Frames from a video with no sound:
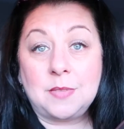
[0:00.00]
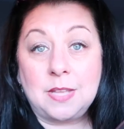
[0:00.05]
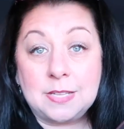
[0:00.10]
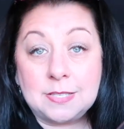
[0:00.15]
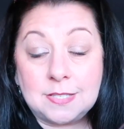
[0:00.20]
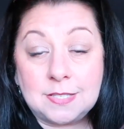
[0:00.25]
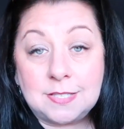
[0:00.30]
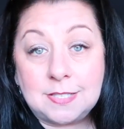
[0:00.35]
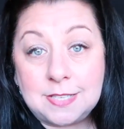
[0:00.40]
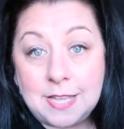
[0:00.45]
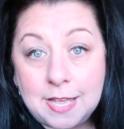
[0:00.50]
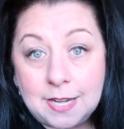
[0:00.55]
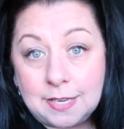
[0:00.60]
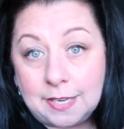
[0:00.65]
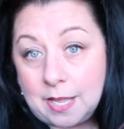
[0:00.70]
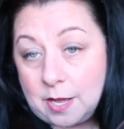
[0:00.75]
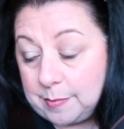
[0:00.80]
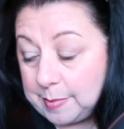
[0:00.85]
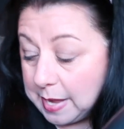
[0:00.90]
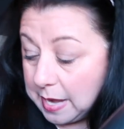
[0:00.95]
It said
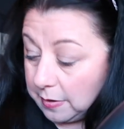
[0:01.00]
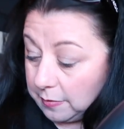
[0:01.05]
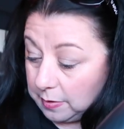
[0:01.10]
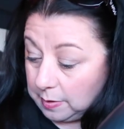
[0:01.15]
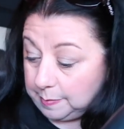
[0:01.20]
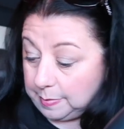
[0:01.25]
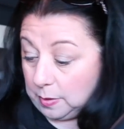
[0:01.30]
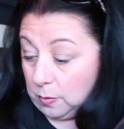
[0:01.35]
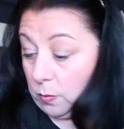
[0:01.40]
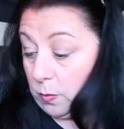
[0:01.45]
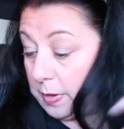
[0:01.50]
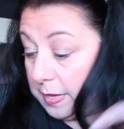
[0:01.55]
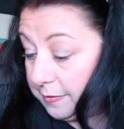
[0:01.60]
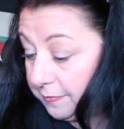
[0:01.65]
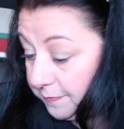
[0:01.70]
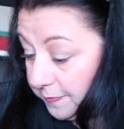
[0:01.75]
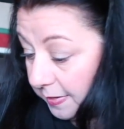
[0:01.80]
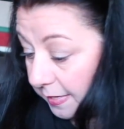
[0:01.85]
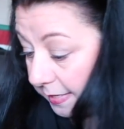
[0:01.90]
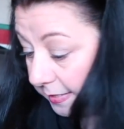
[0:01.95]
low battery, but we
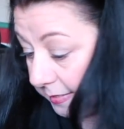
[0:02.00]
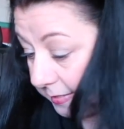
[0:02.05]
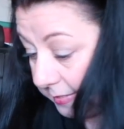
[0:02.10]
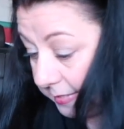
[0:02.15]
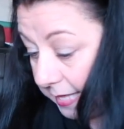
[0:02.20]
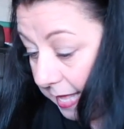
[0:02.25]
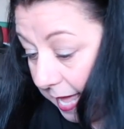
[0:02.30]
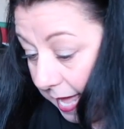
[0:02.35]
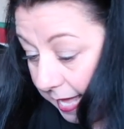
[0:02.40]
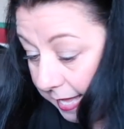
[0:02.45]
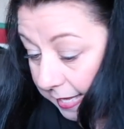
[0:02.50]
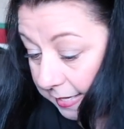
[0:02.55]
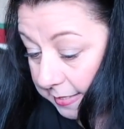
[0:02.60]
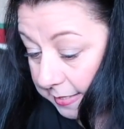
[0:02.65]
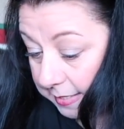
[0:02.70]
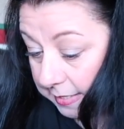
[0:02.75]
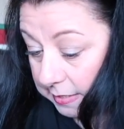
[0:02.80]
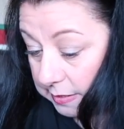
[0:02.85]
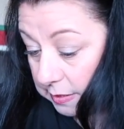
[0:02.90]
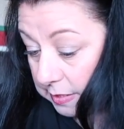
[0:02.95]
fixed that
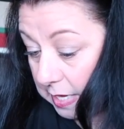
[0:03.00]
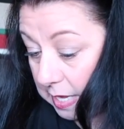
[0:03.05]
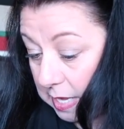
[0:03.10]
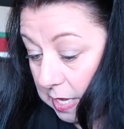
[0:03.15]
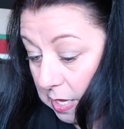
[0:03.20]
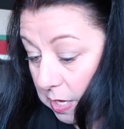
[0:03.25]
because